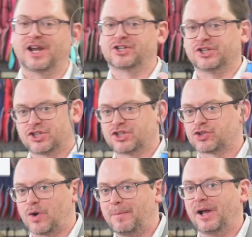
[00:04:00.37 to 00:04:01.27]
actually
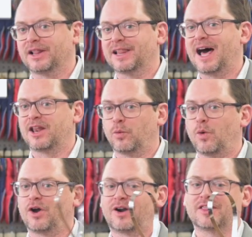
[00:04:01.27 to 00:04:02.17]
strip a lot of the
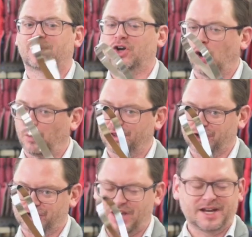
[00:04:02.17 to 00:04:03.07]
water out of the coat with
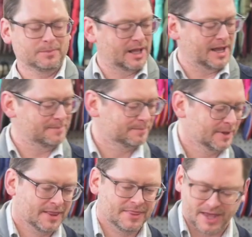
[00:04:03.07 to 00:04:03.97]
your shedding blade.
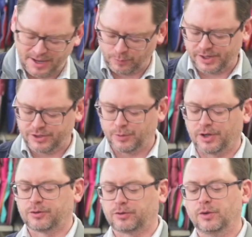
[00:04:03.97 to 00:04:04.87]
Then we do
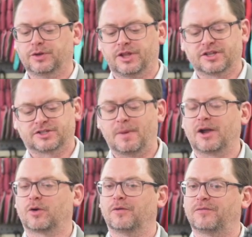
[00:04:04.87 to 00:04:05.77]
include this
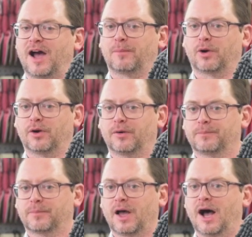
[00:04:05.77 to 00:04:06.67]
microfiber
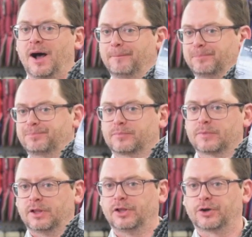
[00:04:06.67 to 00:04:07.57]

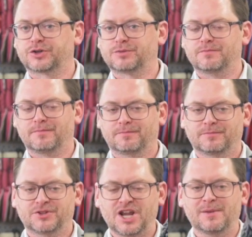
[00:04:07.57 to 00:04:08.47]
little
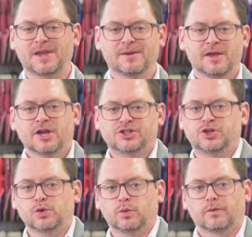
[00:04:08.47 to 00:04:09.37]
chamois
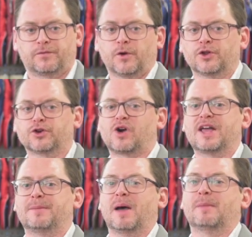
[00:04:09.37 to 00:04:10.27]
to further
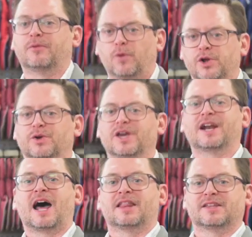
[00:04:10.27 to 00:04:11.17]
dry the pet before you get
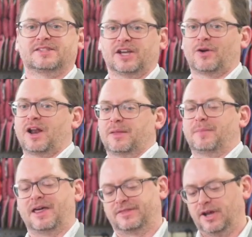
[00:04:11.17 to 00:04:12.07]
it out of the sink or out of the
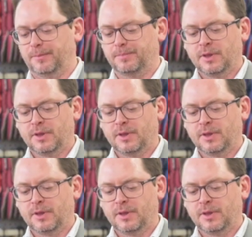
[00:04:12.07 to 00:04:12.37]
bathtub.